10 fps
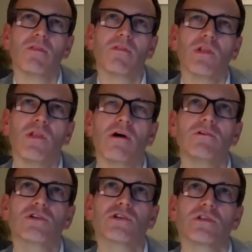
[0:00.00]
the
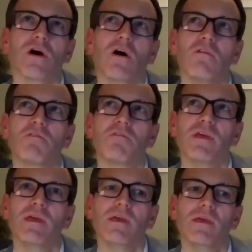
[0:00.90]
notion of
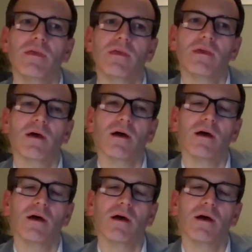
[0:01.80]
the